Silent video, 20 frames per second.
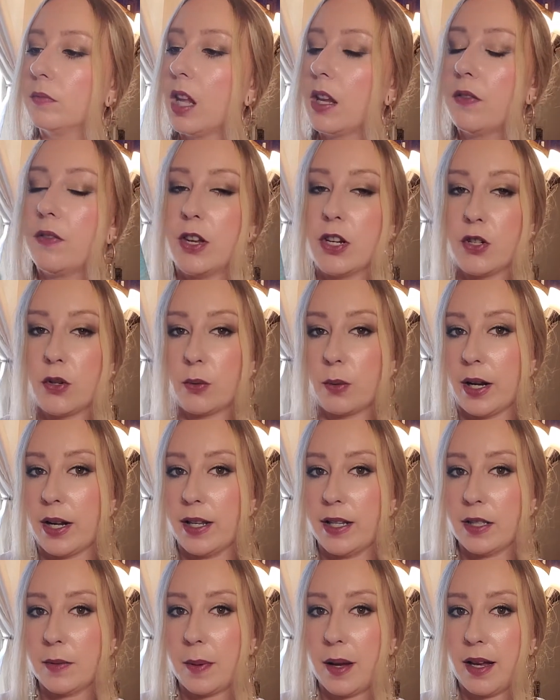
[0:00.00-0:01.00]
facial
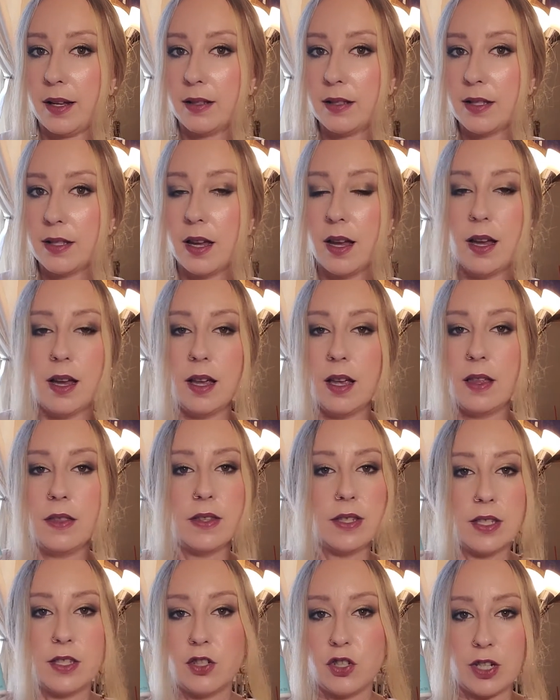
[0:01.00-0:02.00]
radiance pads.
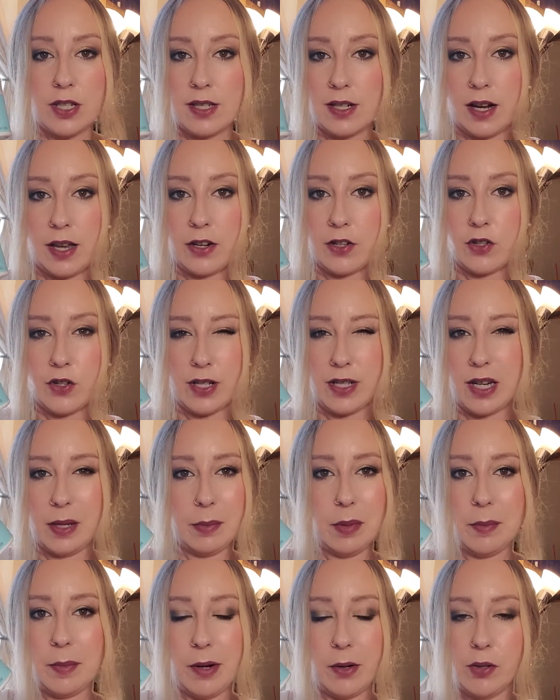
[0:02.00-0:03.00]
This is just an extra step
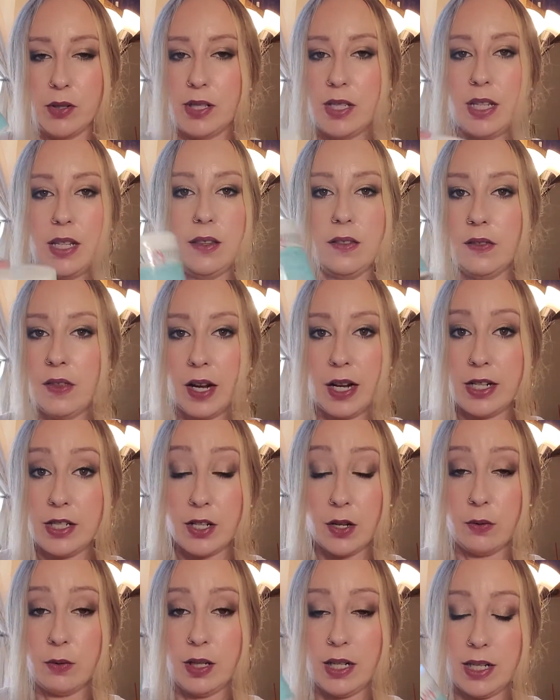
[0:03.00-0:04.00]
in my routine that I
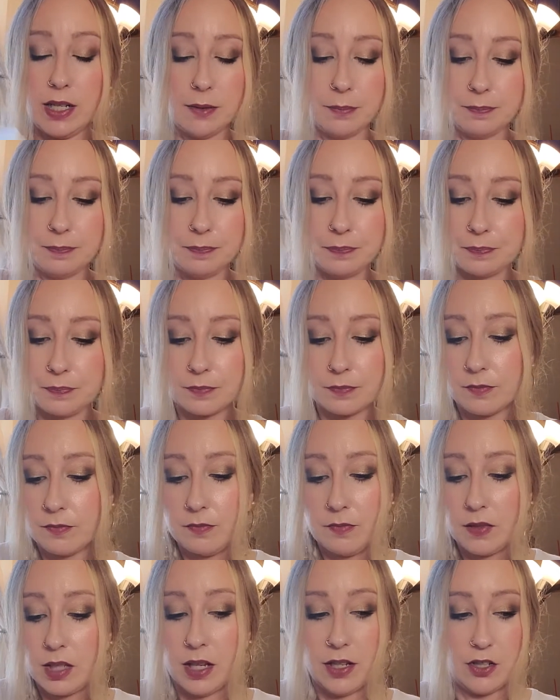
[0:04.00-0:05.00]
don't need.
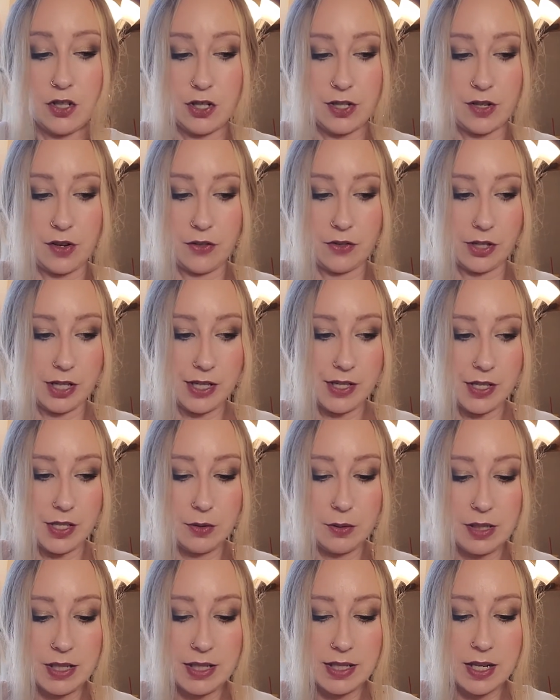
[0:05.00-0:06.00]
That's just all there is
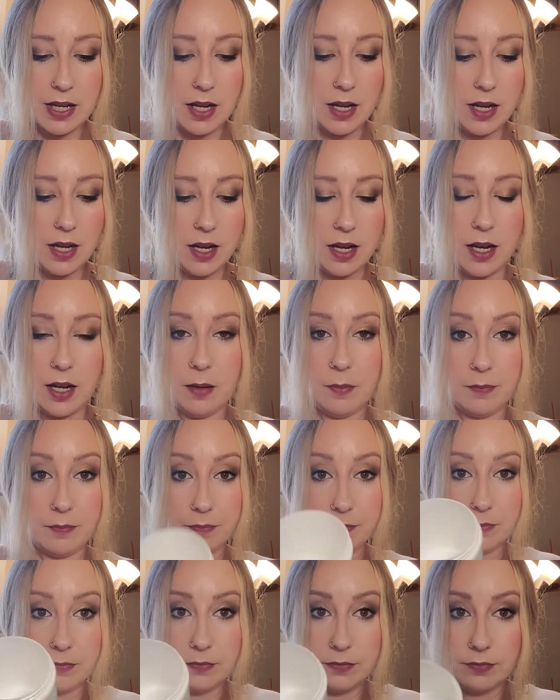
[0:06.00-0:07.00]
to it.
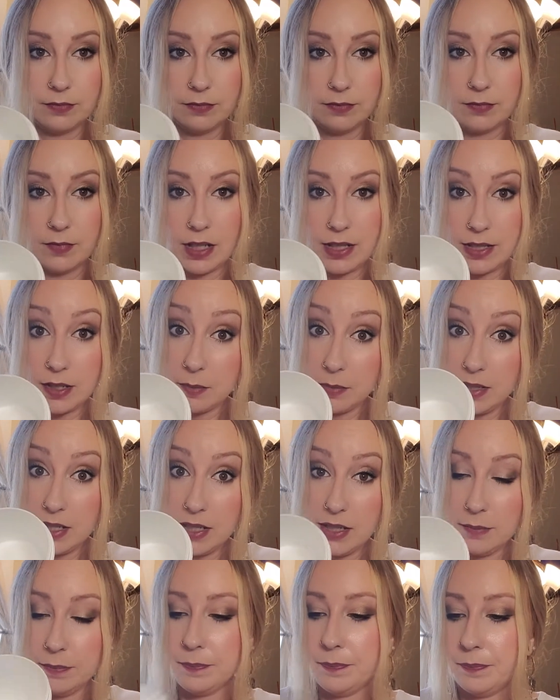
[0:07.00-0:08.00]
It's
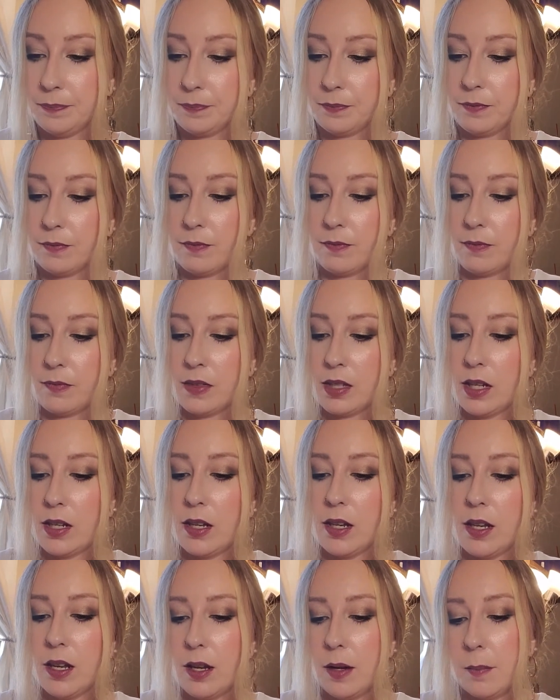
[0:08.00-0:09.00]
empty.
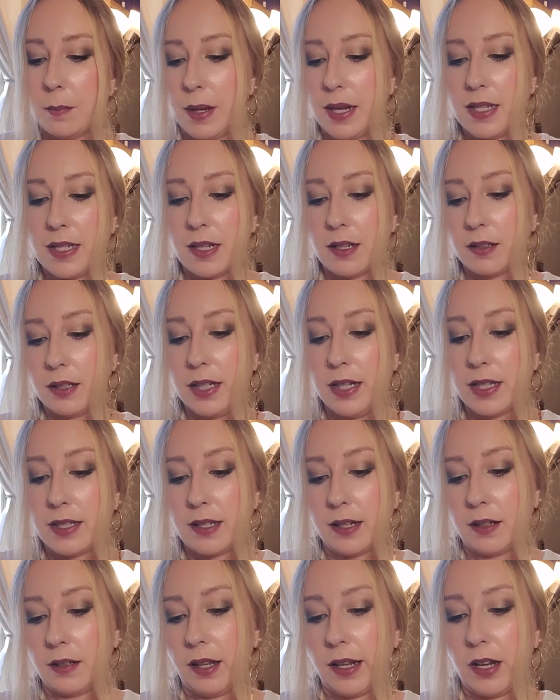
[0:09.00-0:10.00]
Basically, it's
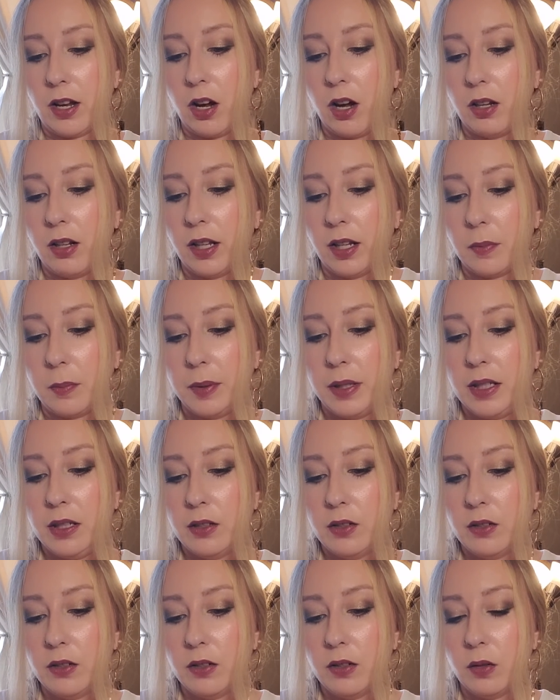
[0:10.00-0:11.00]
a glycolic
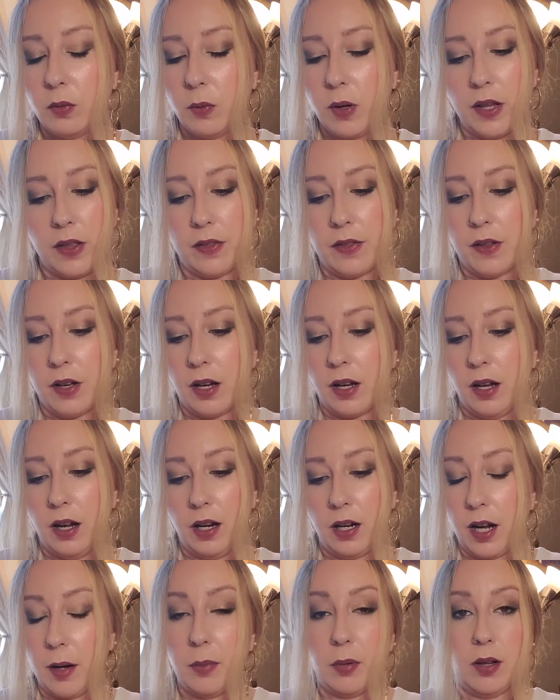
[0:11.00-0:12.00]
peel with a
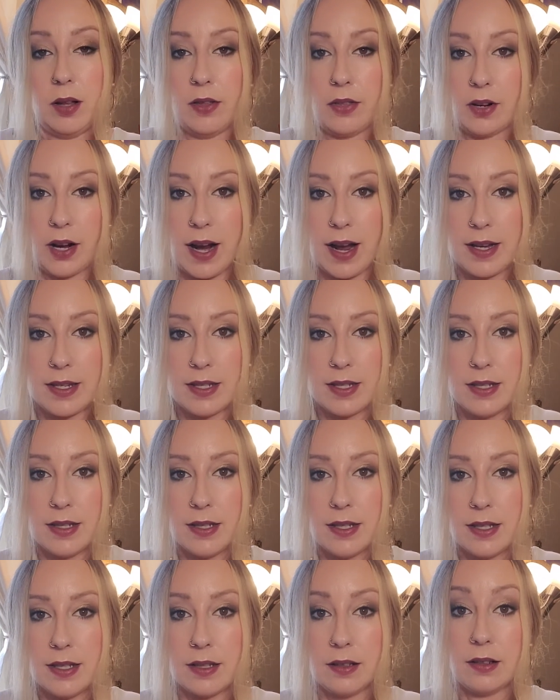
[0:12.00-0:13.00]
couple other
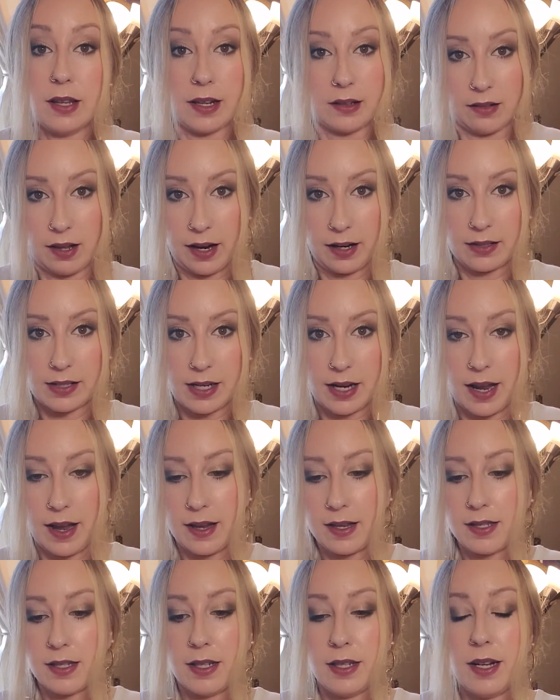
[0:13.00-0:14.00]
acids, like lactic
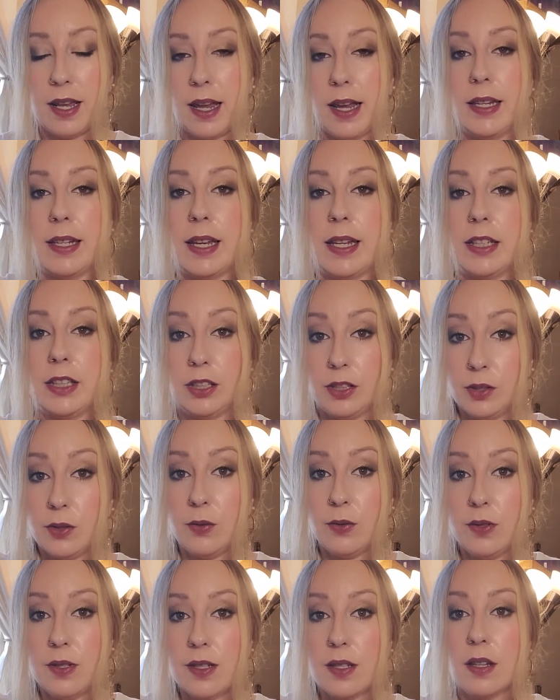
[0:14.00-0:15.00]
acid, and I
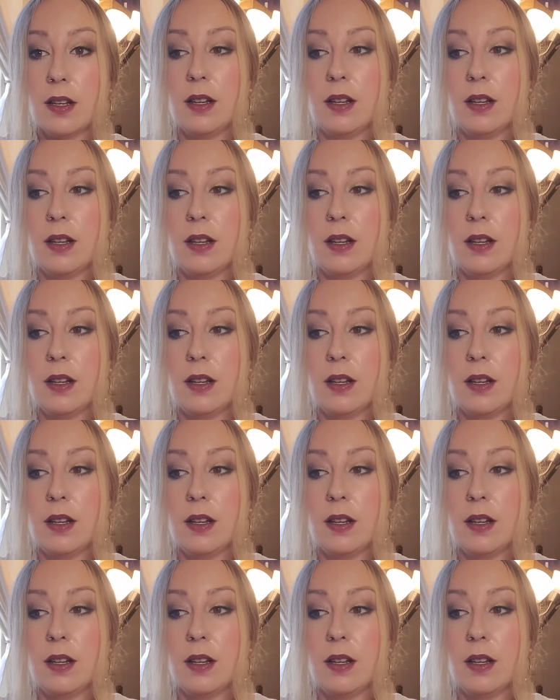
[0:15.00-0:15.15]
use